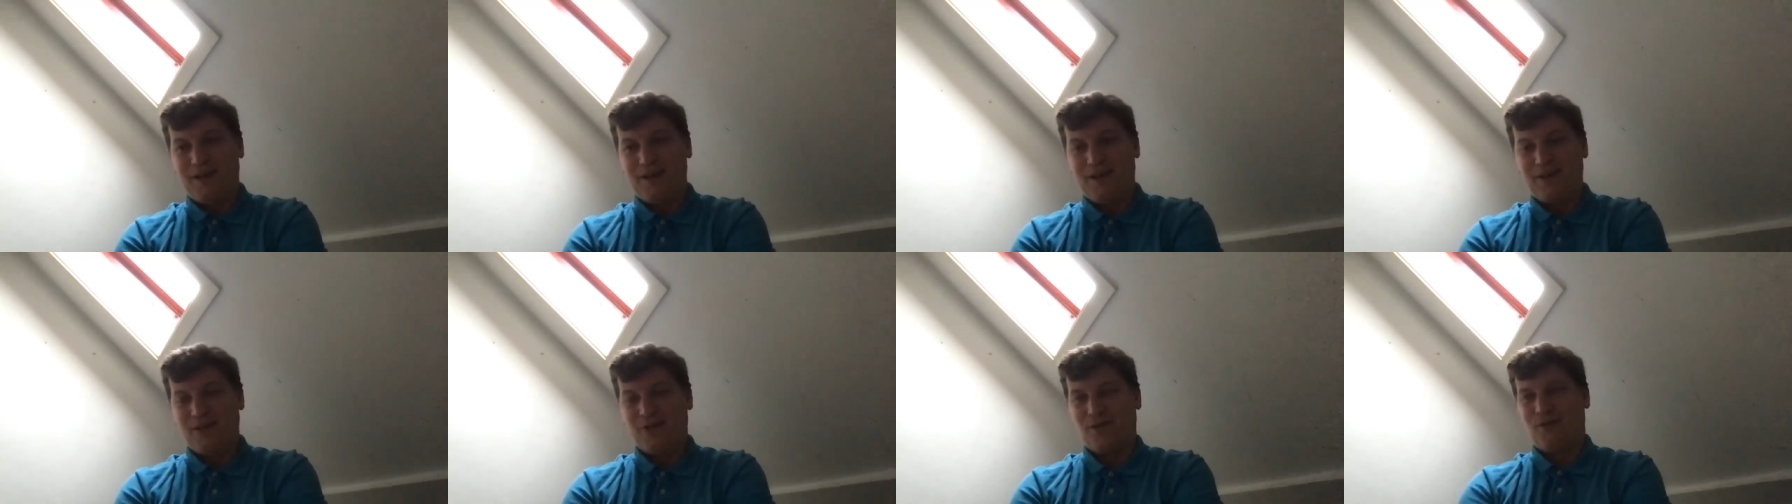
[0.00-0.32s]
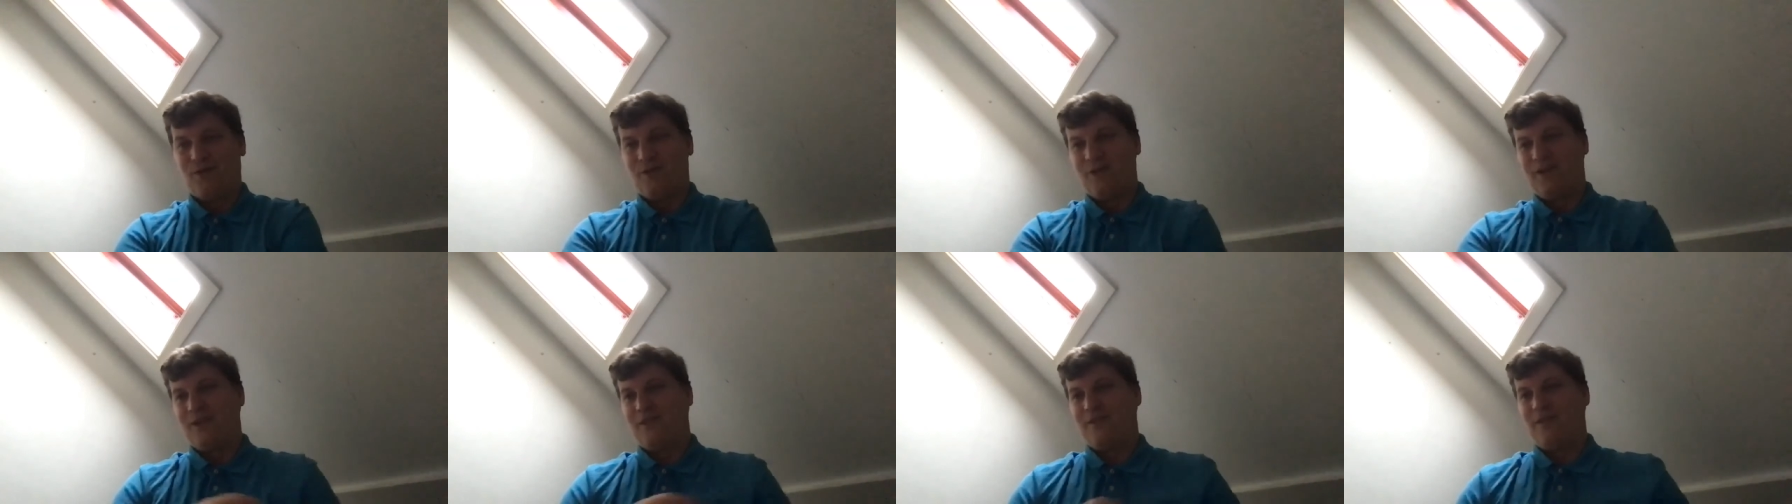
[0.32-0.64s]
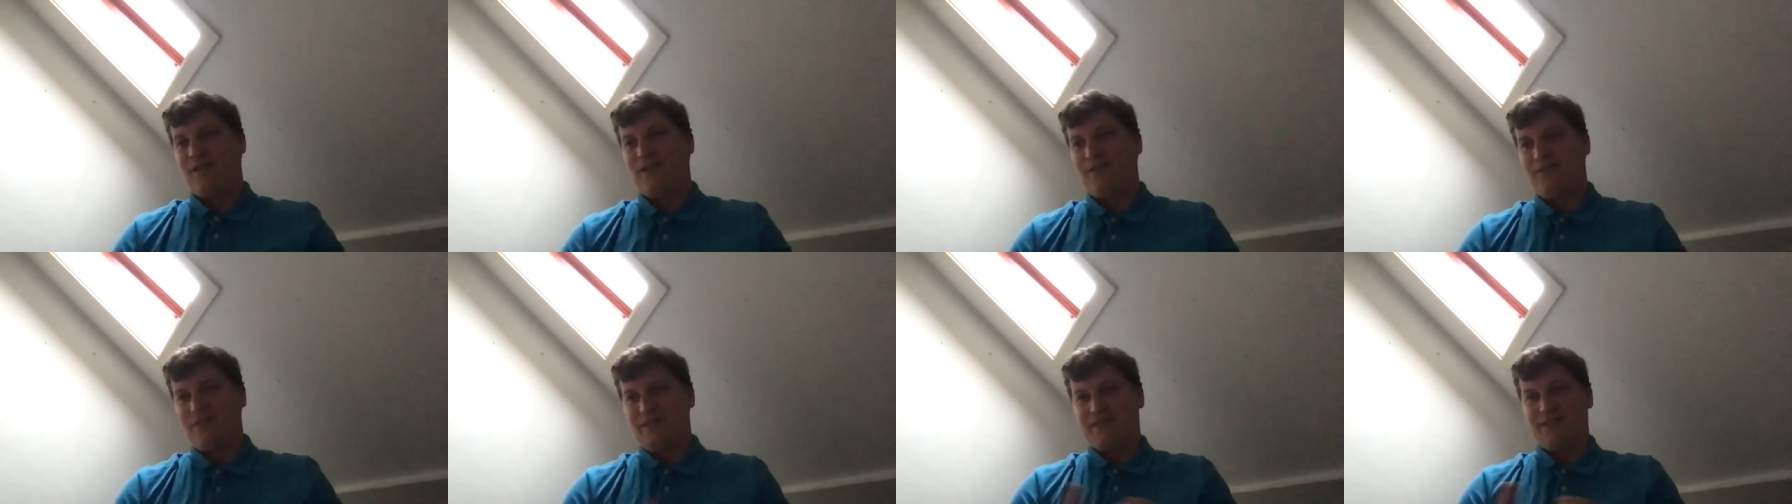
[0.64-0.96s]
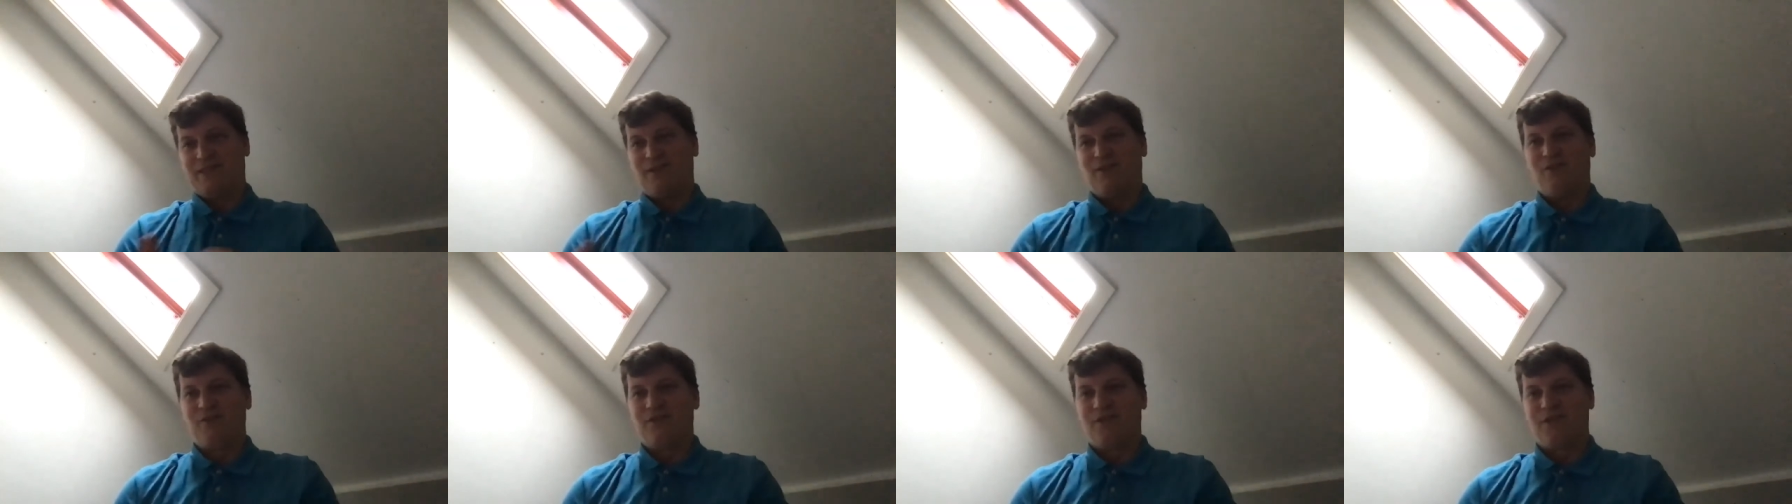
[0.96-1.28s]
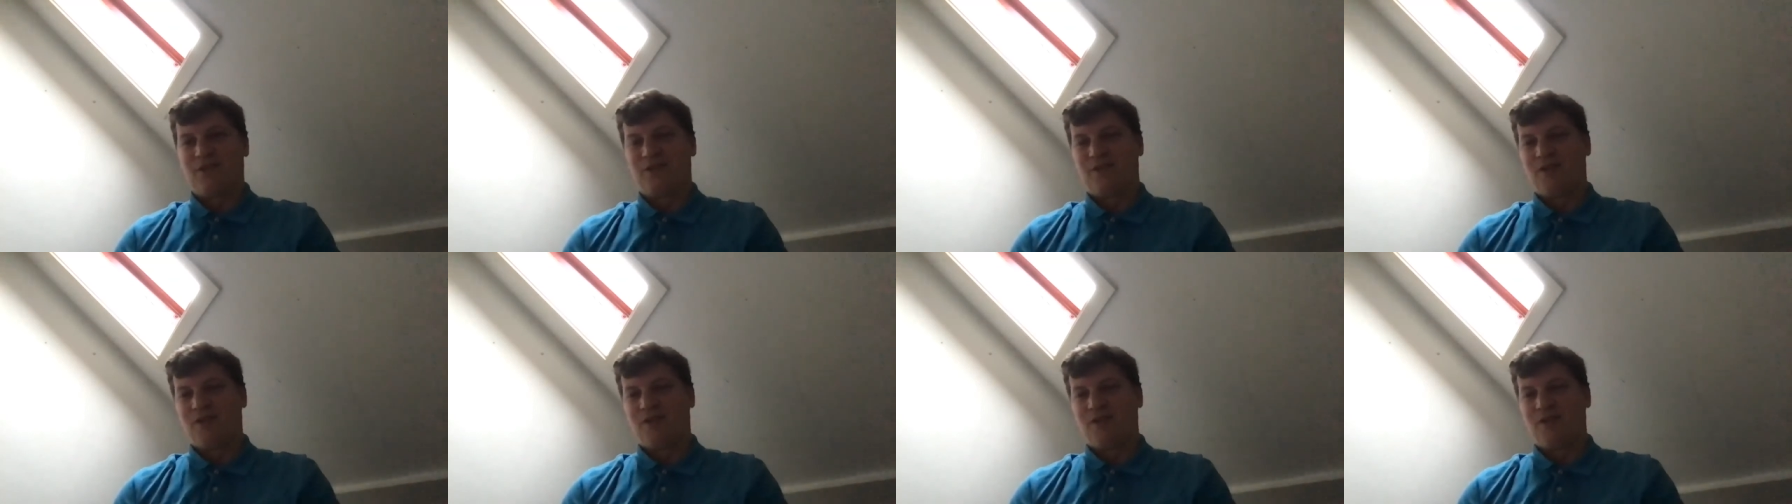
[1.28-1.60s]
you know in in this learning
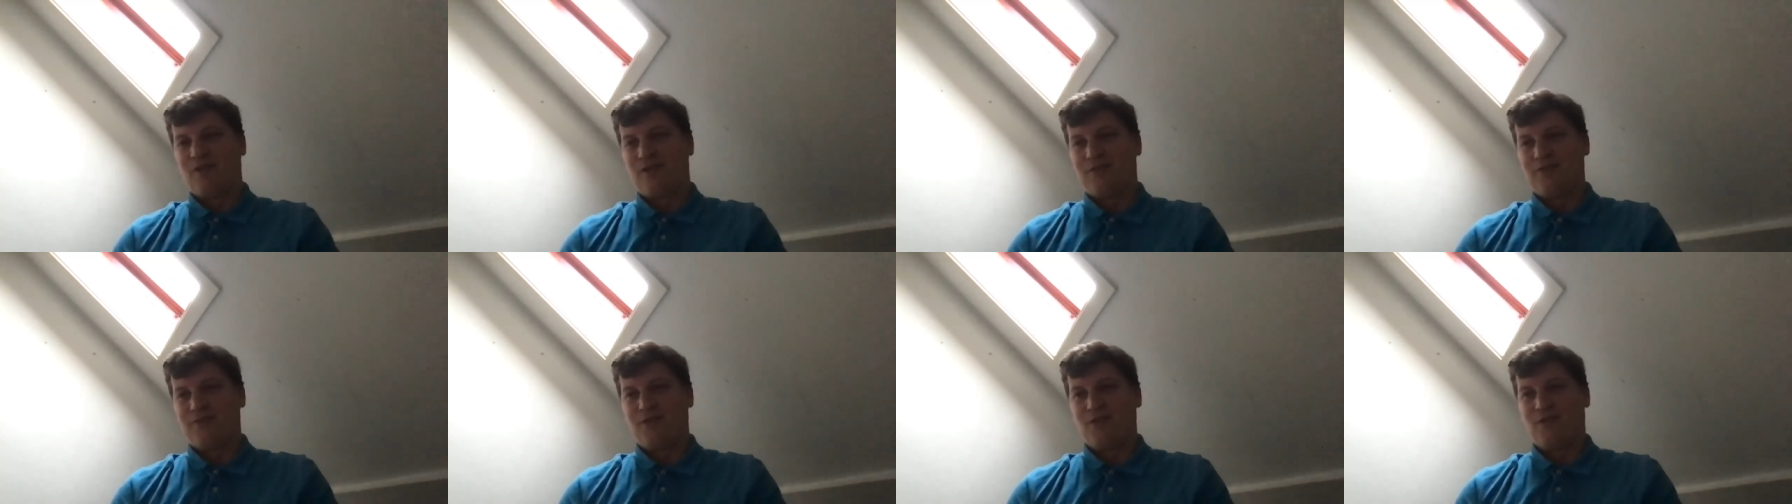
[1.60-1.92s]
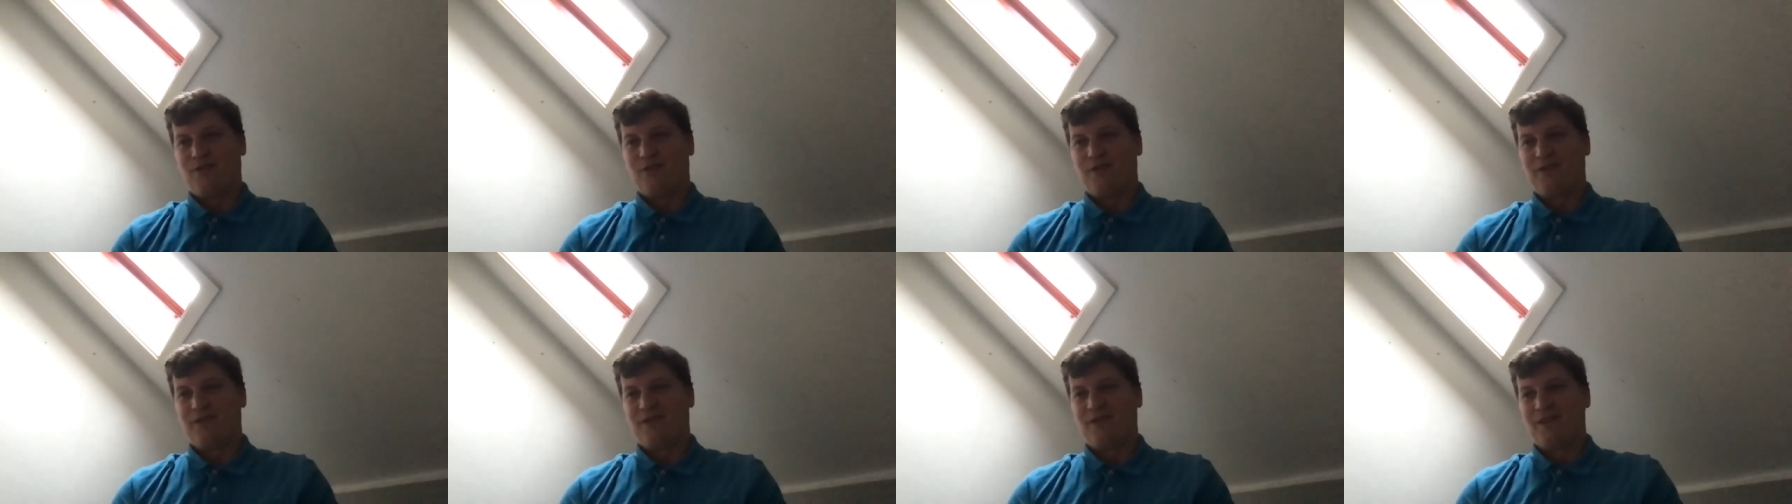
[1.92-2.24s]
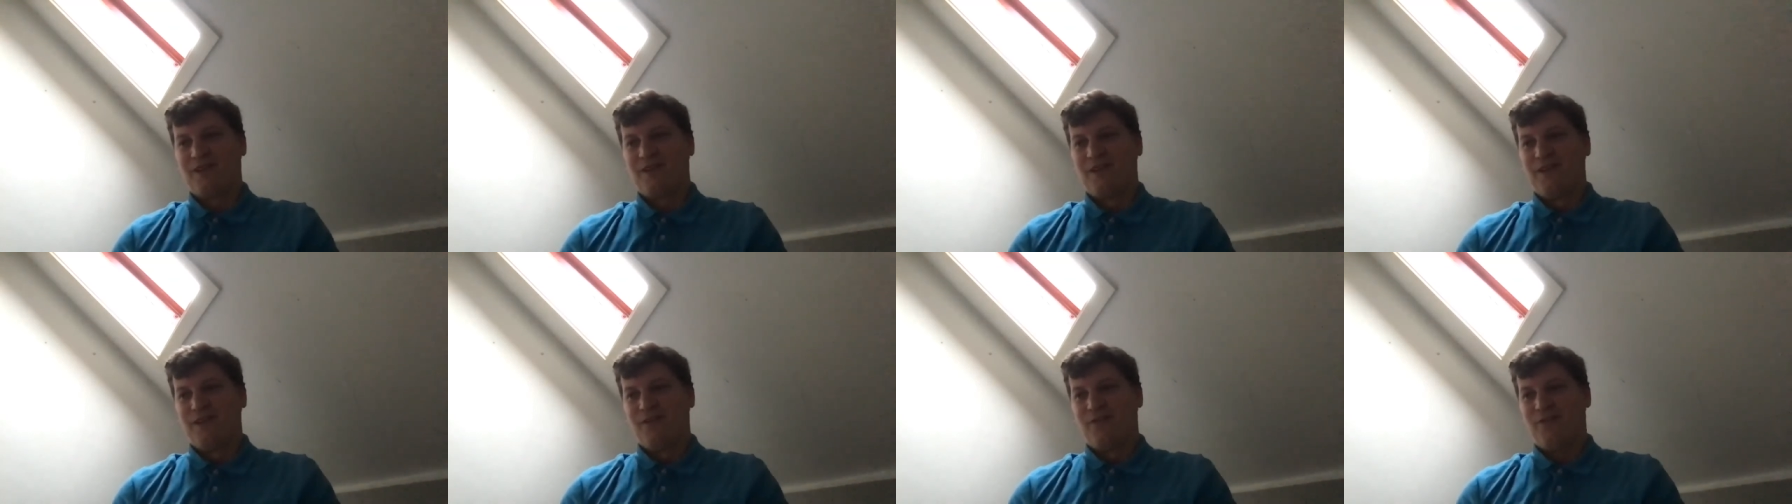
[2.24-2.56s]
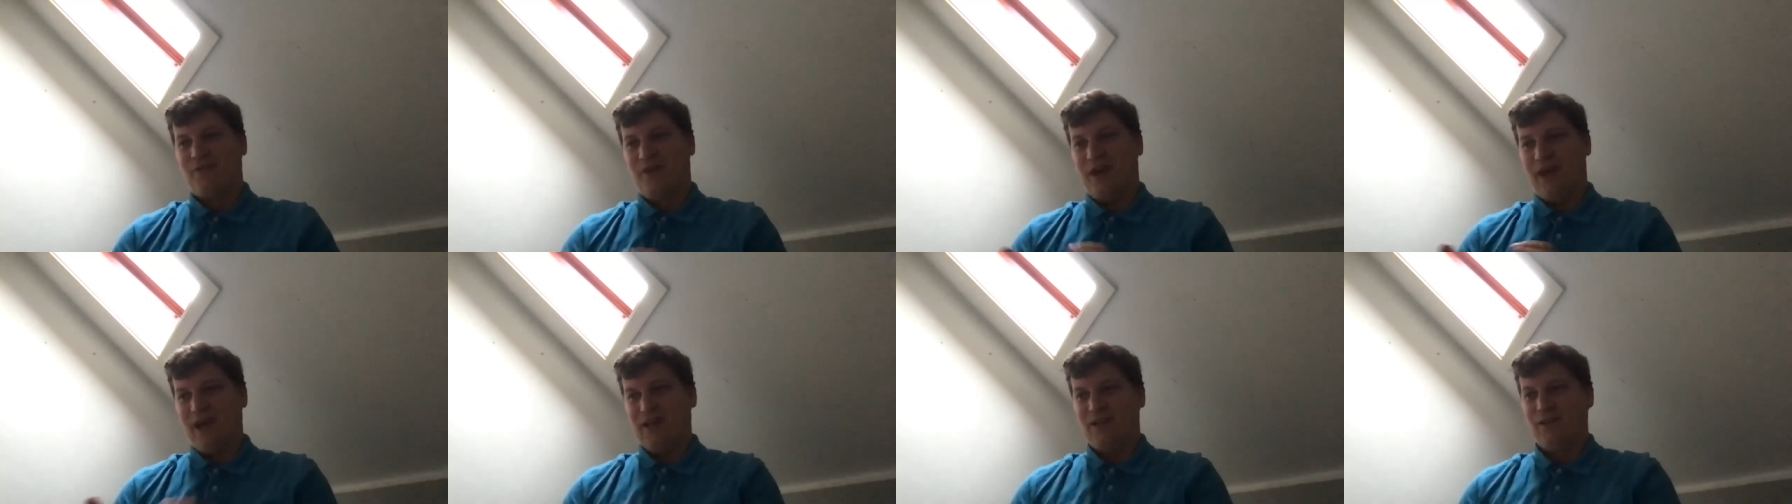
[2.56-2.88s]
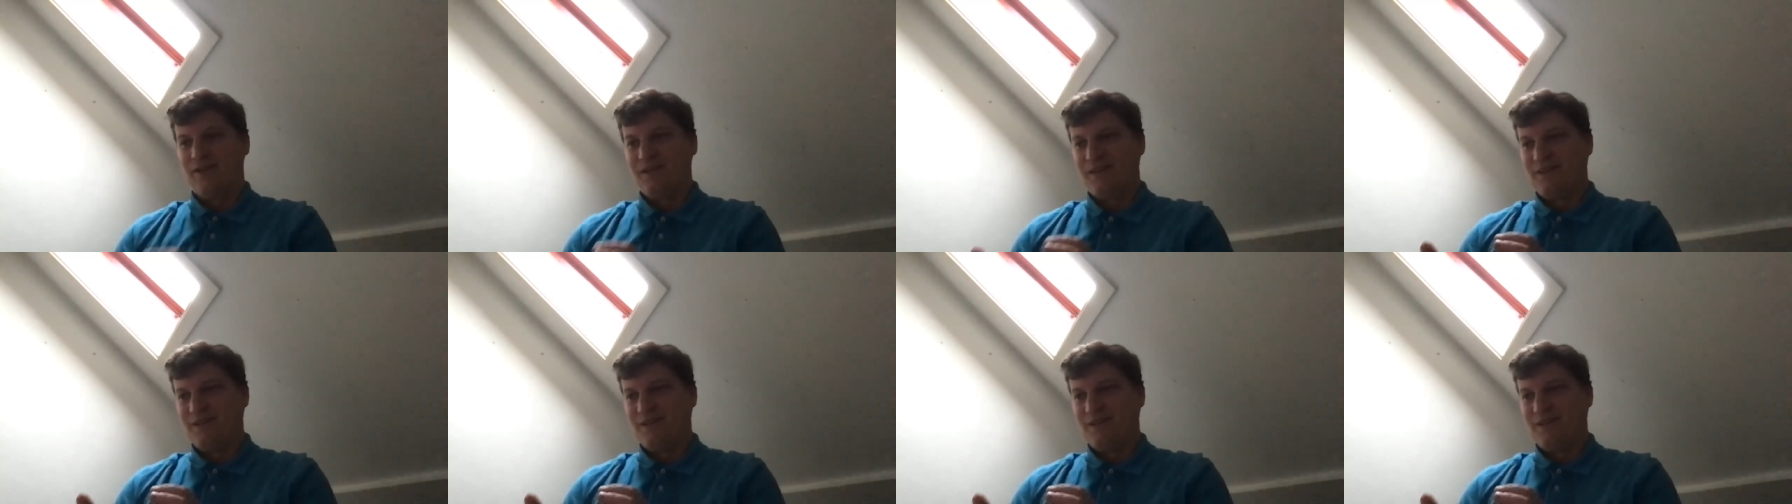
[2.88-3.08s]
curve you can fail